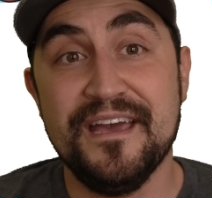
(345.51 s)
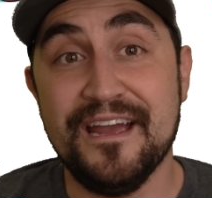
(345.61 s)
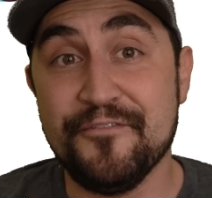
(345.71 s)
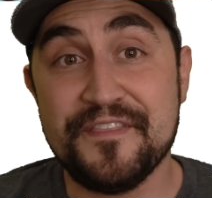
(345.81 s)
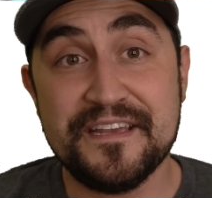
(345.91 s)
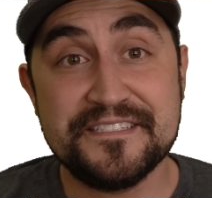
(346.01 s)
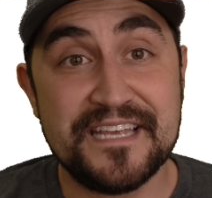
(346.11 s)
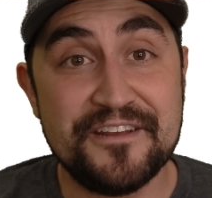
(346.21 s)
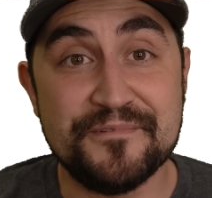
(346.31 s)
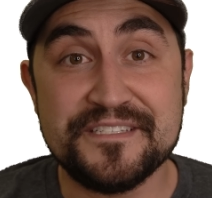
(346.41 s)
Everything
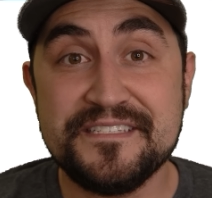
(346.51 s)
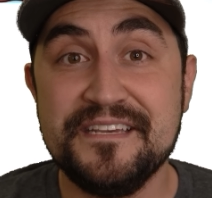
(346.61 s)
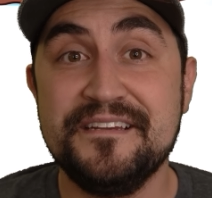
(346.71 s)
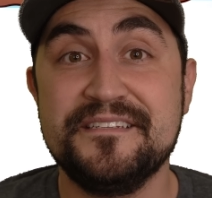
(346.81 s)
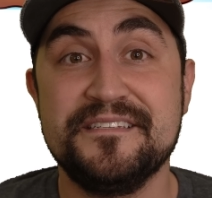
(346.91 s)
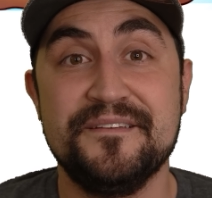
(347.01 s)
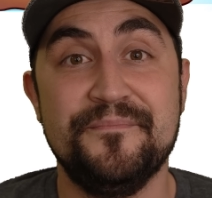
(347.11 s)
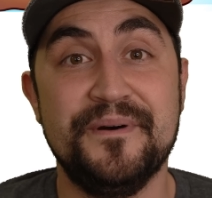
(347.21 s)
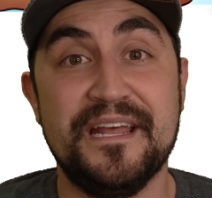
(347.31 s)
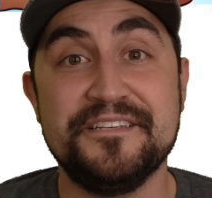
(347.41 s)
said it was synced,
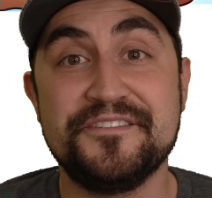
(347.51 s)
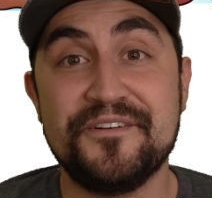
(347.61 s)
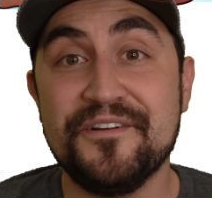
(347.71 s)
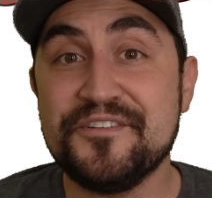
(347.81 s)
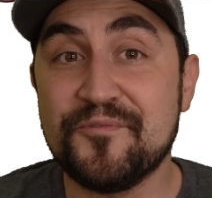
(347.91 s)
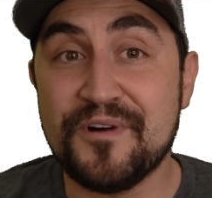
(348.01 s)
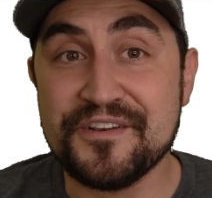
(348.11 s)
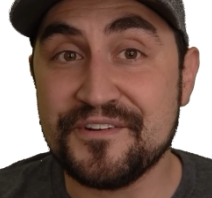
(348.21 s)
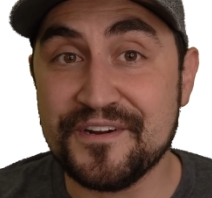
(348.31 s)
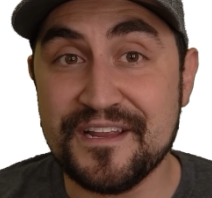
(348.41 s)
but I started to
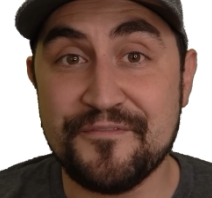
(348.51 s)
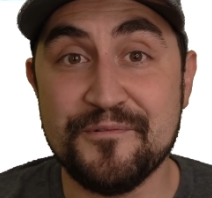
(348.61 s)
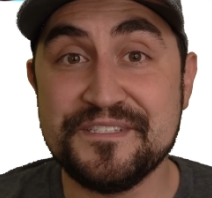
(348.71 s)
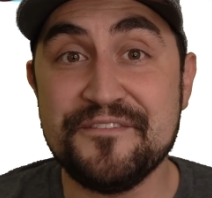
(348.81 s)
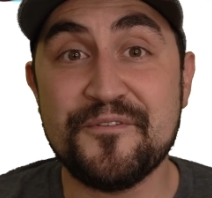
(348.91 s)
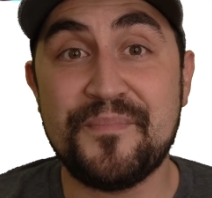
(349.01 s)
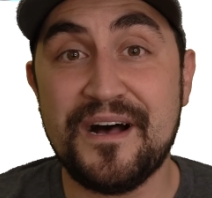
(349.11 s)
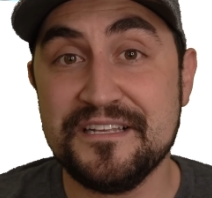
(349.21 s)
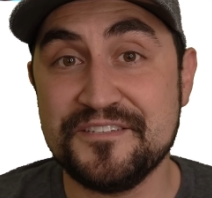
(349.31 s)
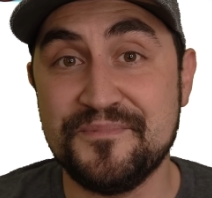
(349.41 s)
wonder if it was even
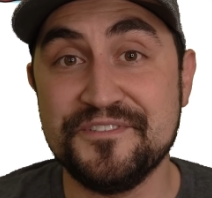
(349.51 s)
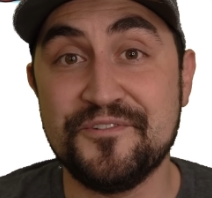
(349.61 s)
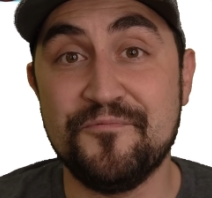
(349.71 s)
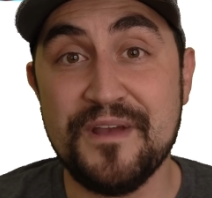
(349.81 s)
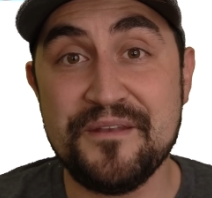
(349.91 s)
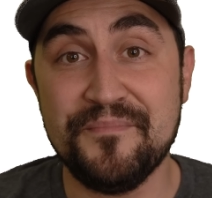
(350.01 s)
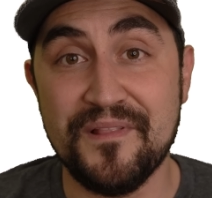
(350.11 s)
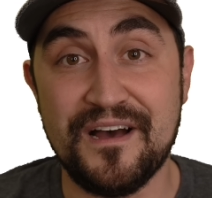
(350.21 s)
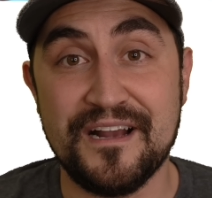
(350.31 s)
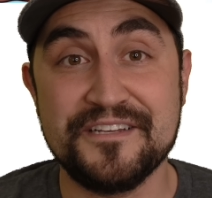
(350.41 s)
possible to win
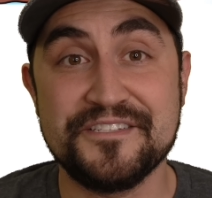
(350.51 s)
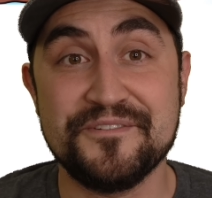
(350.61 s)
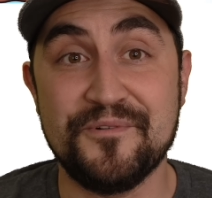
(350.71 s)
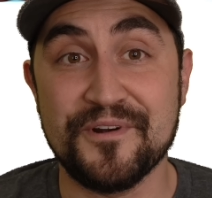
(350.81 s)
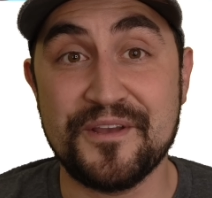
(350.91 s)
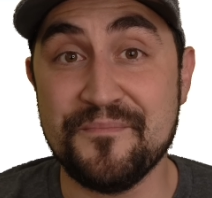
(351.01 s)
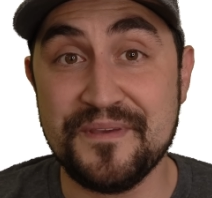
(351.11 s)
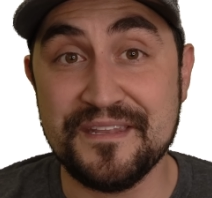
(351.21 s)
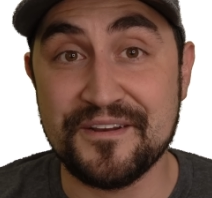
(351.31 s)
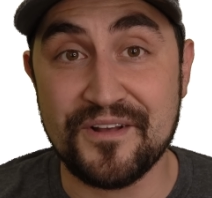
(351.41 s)
blocks or
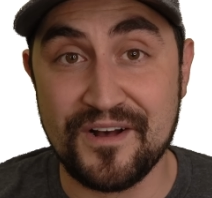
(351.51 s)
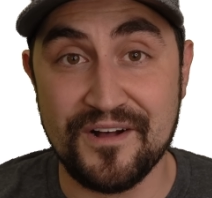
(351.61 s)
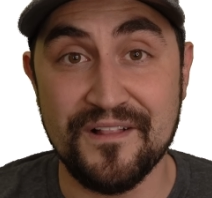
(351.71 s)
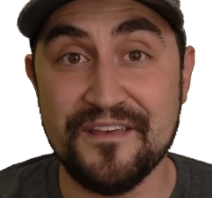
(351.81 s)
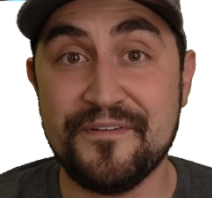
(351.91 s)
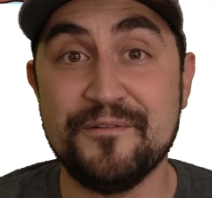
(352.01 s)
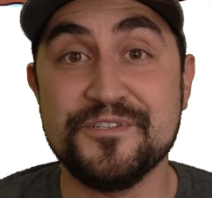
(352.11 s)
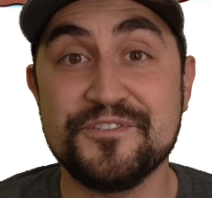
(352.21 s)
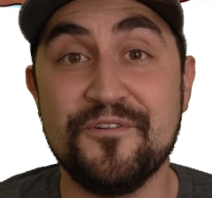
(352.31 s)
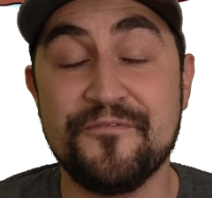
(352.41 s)
compete at all if I
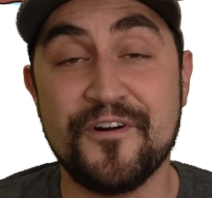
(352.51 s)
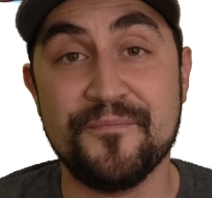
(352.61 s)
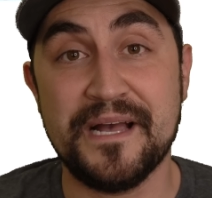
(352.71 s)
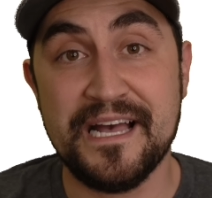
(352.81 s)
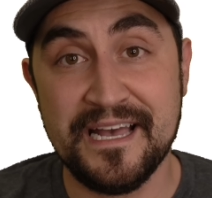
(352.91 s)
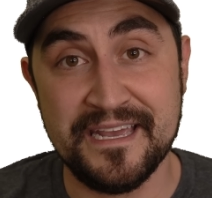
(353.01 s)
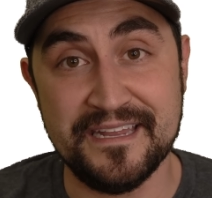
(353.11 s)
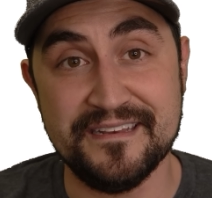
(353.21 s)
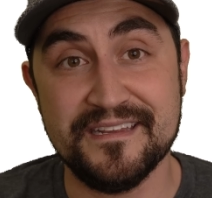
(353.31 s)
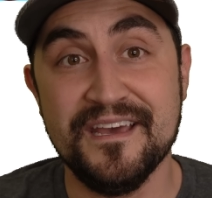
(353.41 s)
was so far
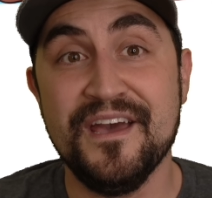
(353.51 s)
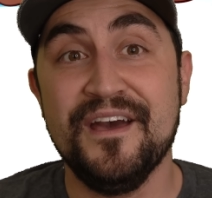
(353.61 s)
behind.